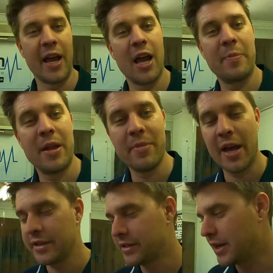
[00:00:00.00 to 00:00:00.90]
we've got ARP
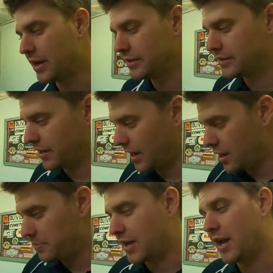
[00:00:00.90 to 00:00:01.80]
main studs,
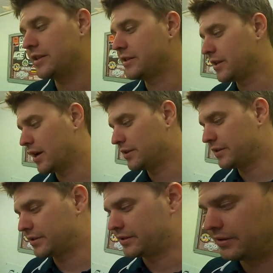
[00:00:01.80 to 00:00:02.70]
ARP head
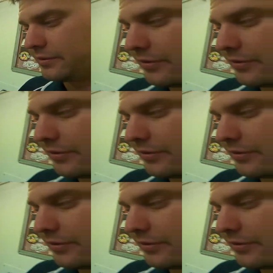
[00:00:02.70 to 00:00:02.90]
studs,